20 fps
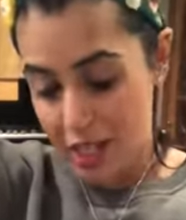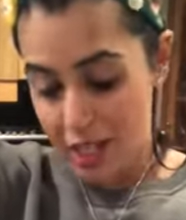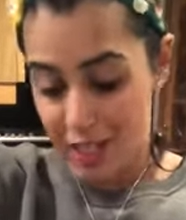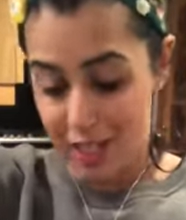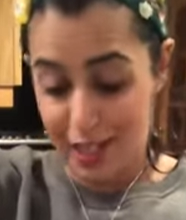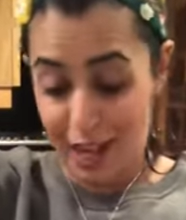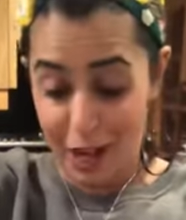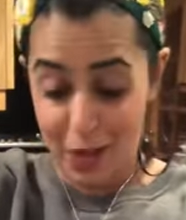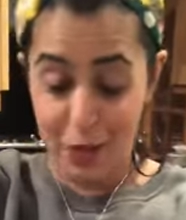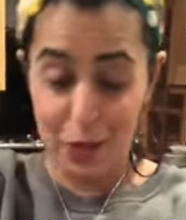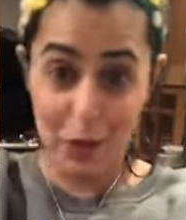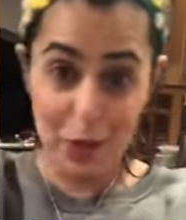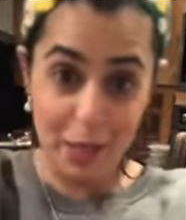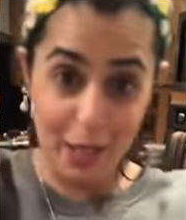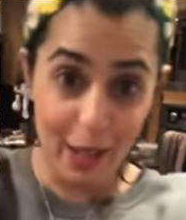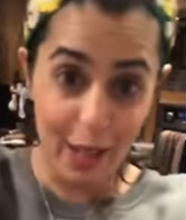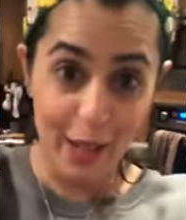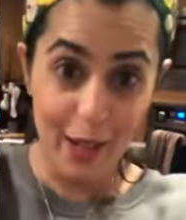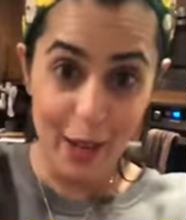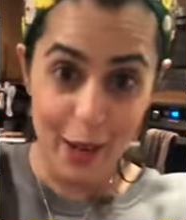That looks
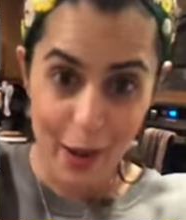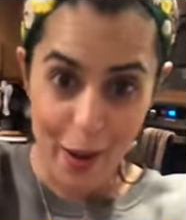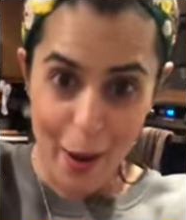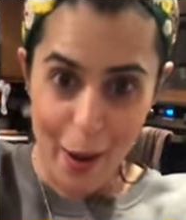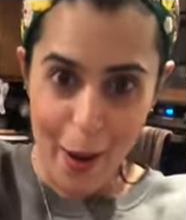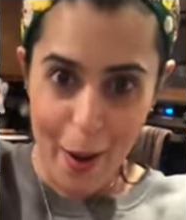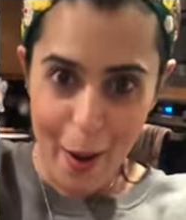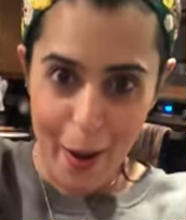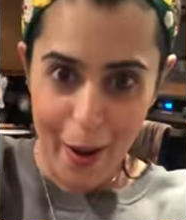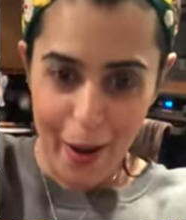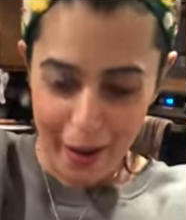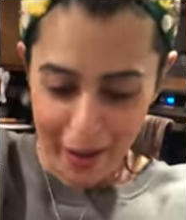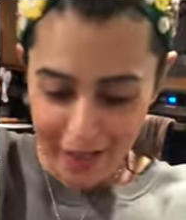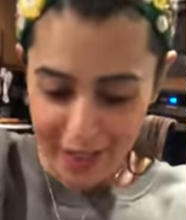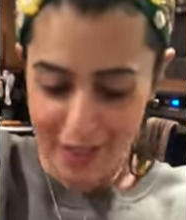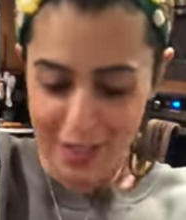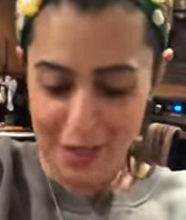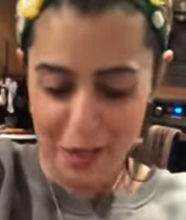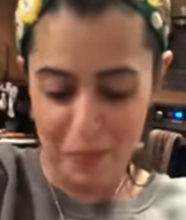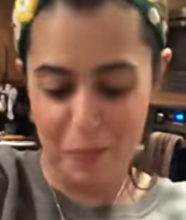like a
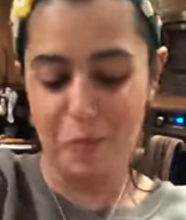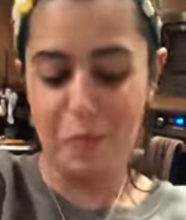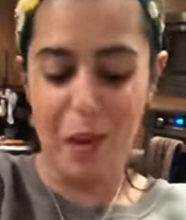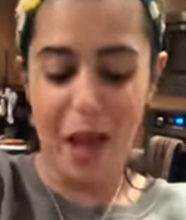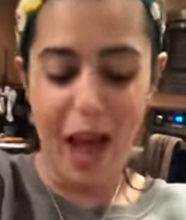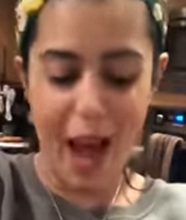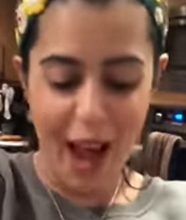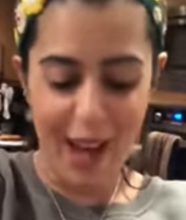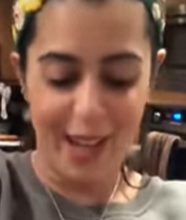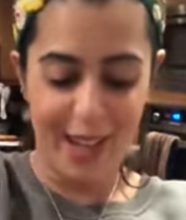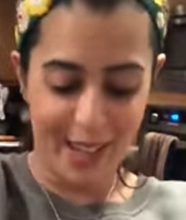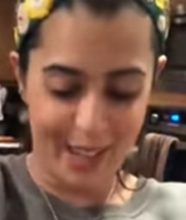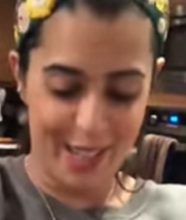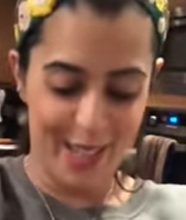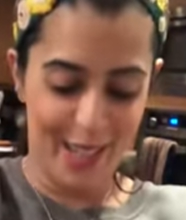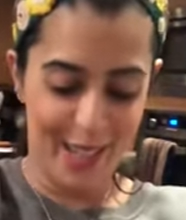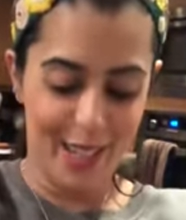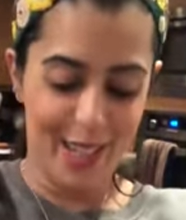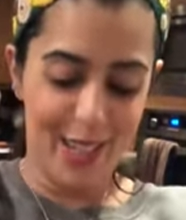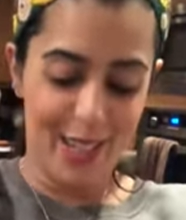nice
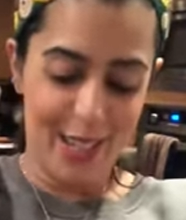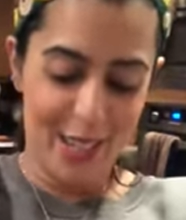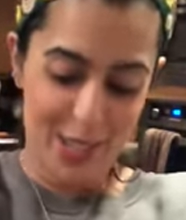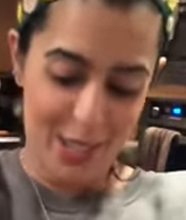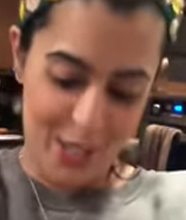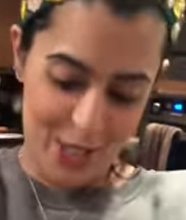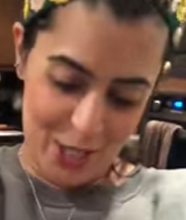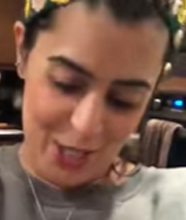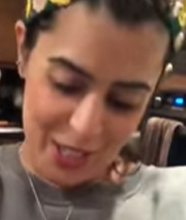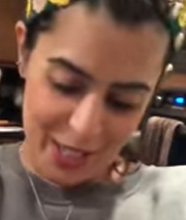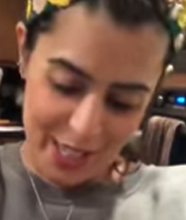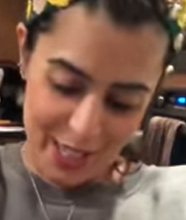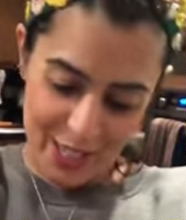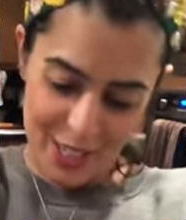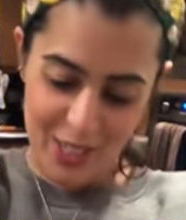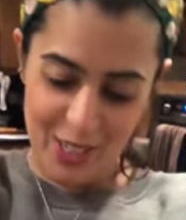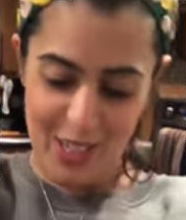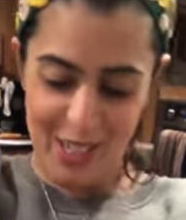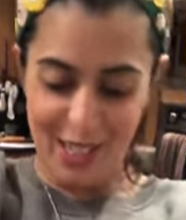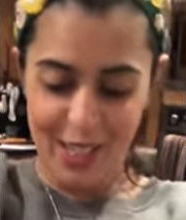packed chilli
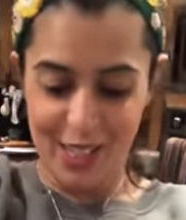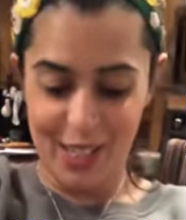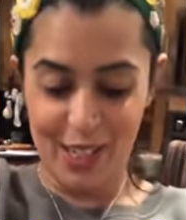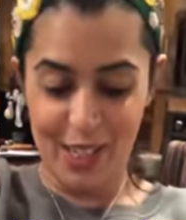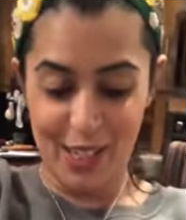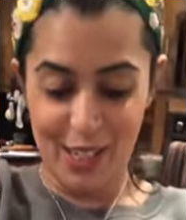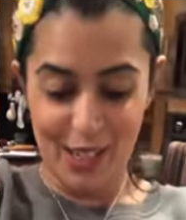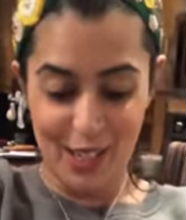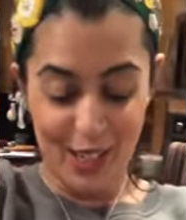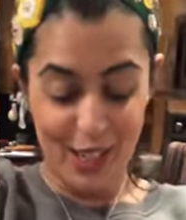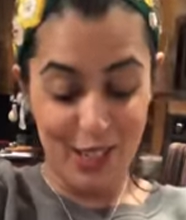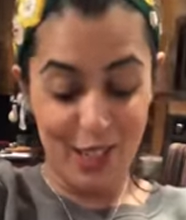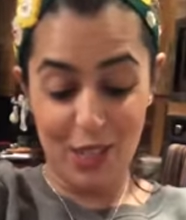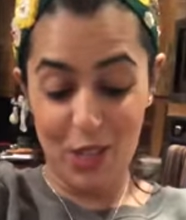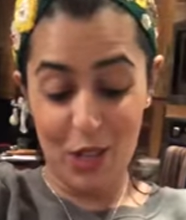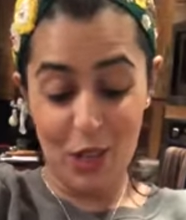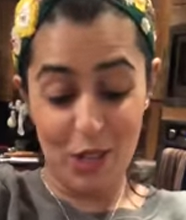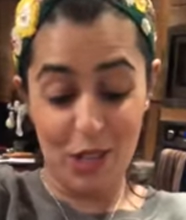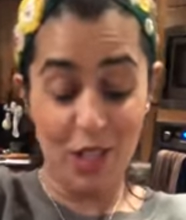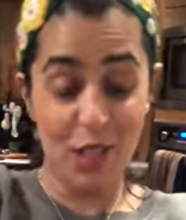cheese toast.